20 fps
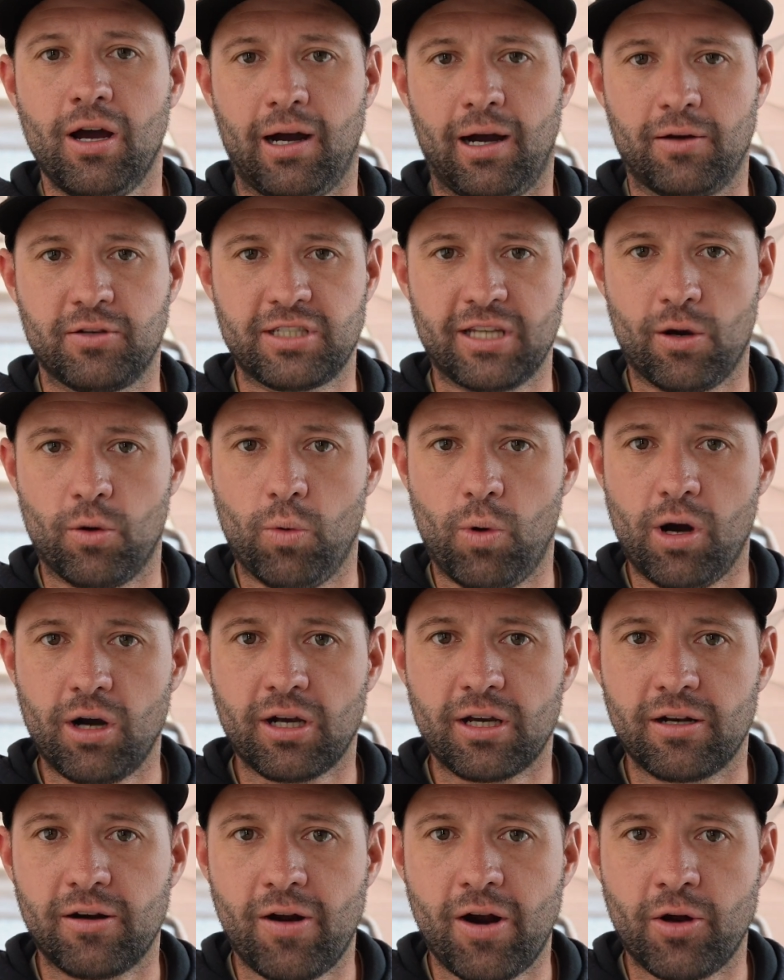I was out
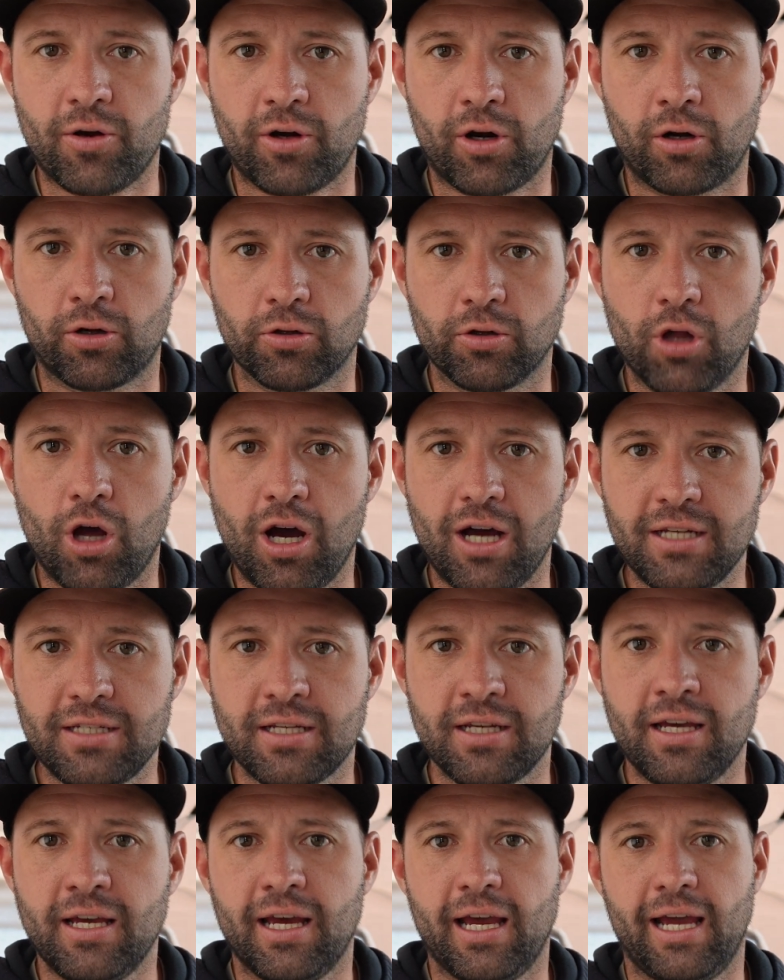walking around our
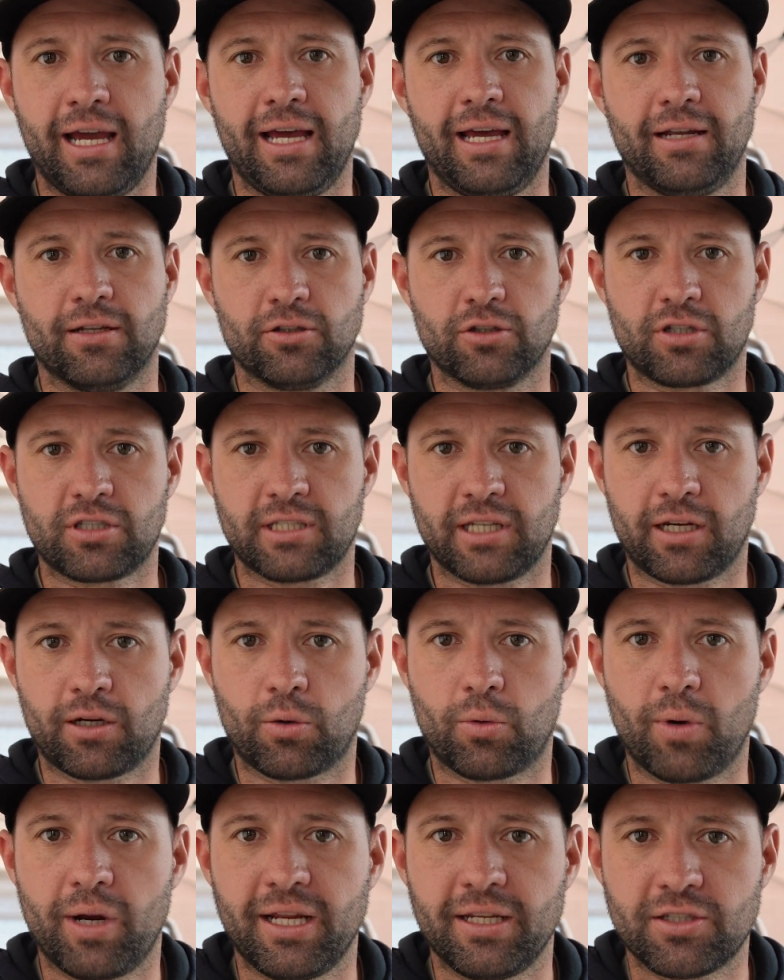lot and it looks like a
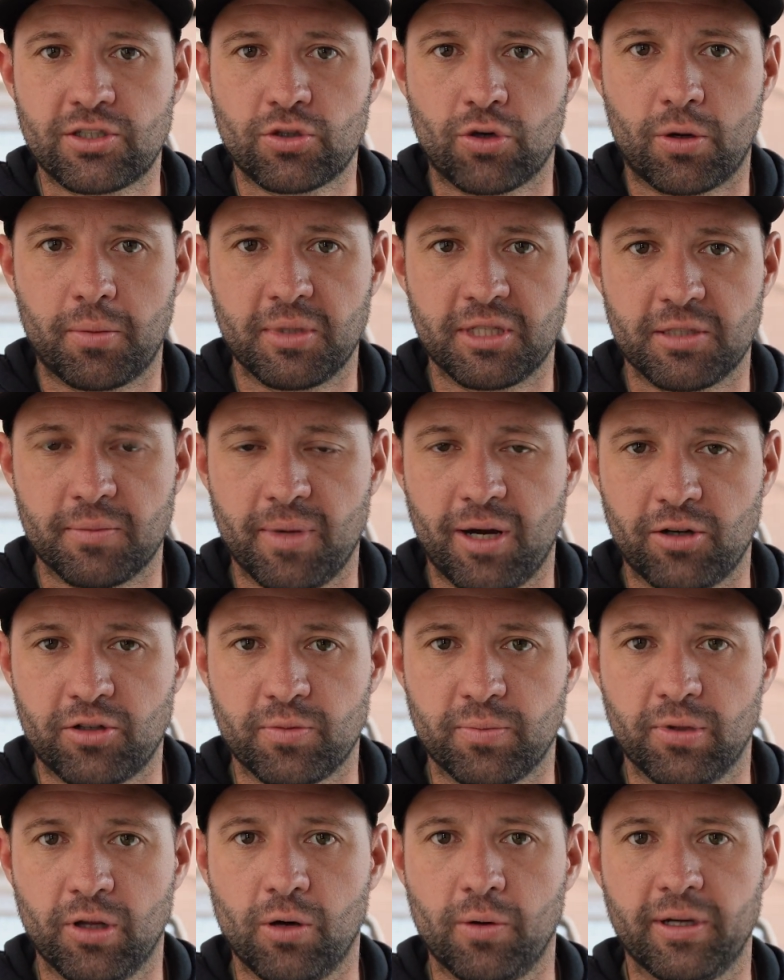rainstorm is about
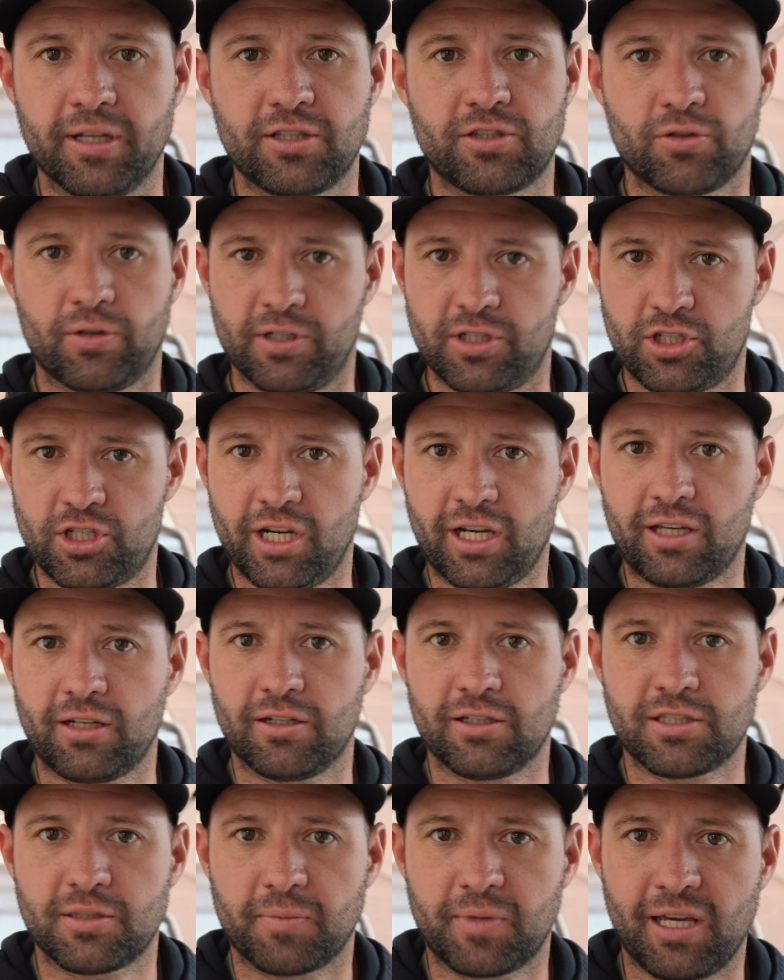to blow in, so I was checking
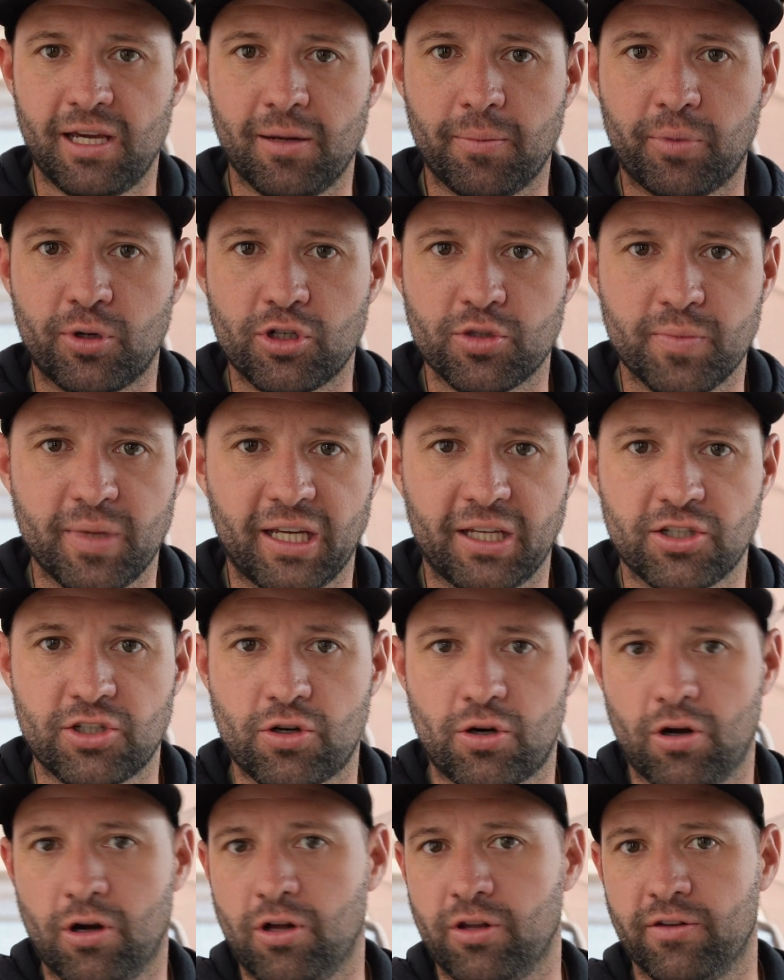on some campers, making
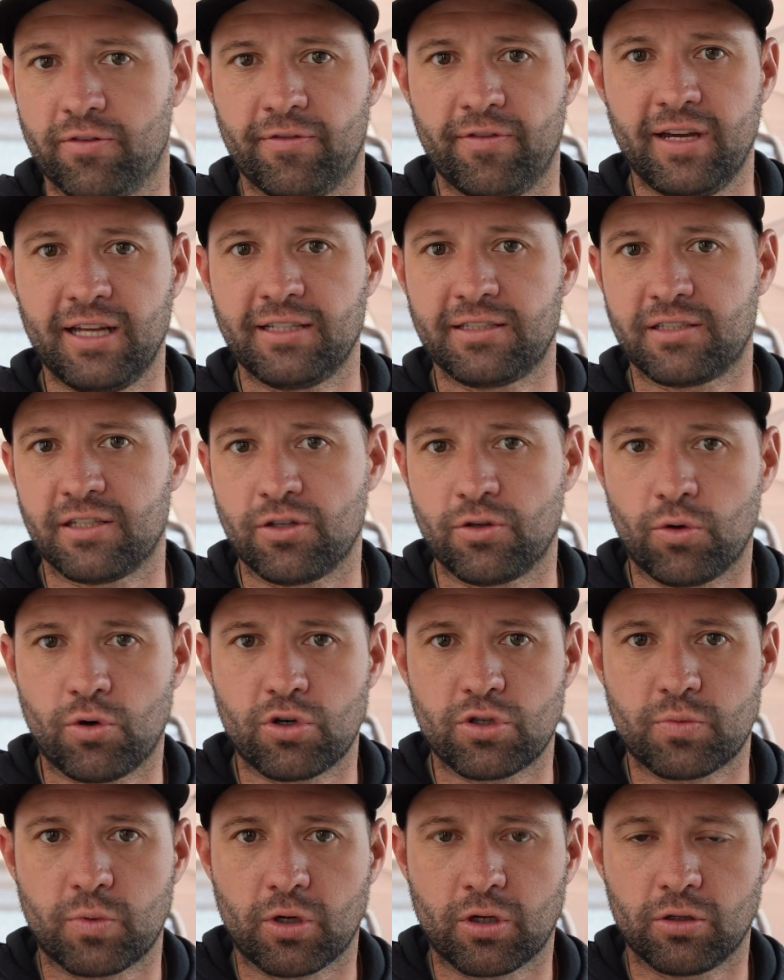sure all the vents and
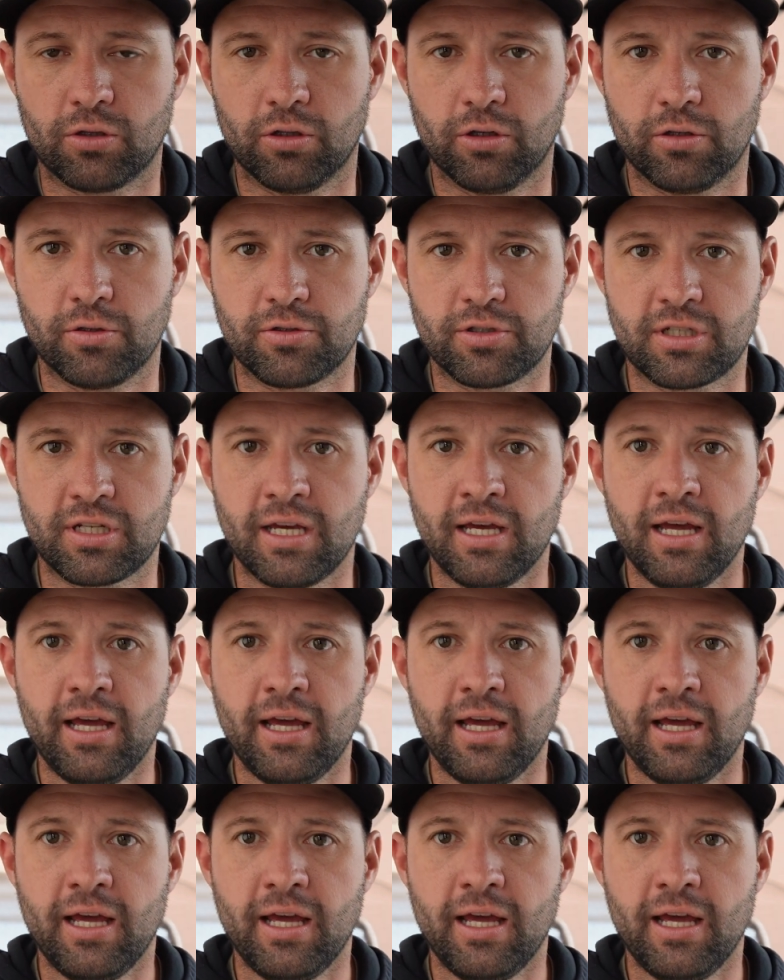doors were closed,